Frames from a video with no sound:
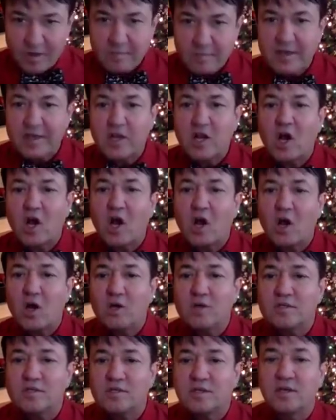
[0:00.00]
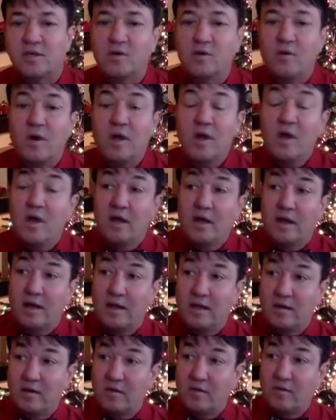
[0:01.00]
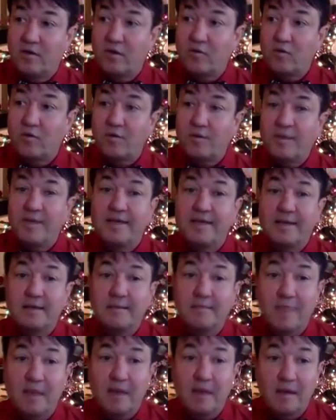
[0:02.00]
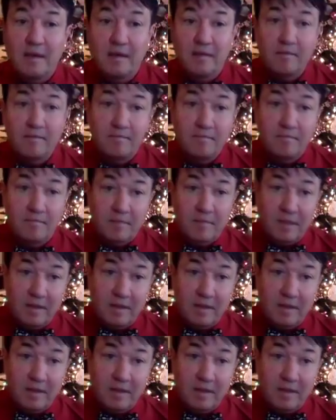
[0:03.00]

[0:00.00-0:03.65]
But also, uh, there will be um,